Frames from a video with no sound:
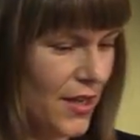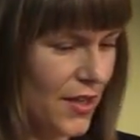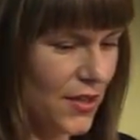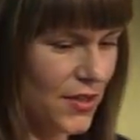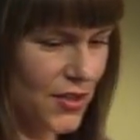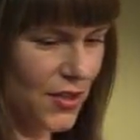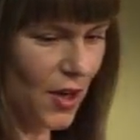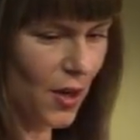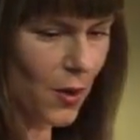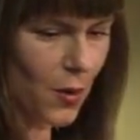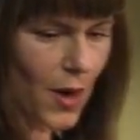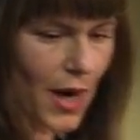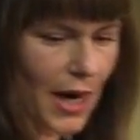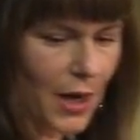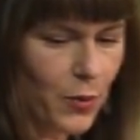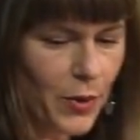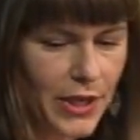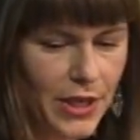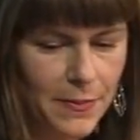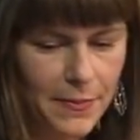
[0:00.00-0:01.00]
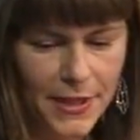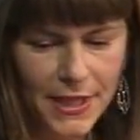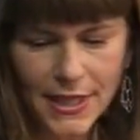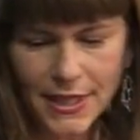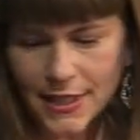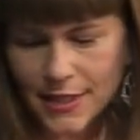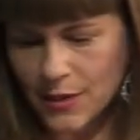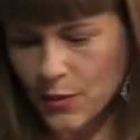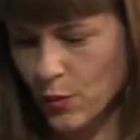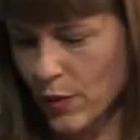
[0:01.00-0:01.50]
So I want to
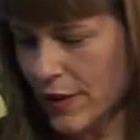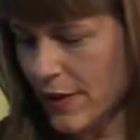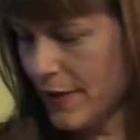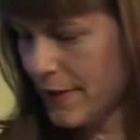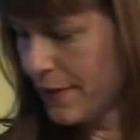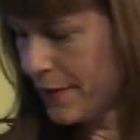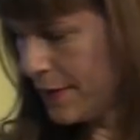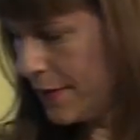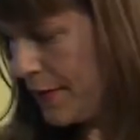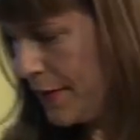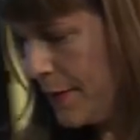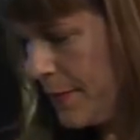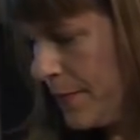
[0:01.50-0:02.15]
begin with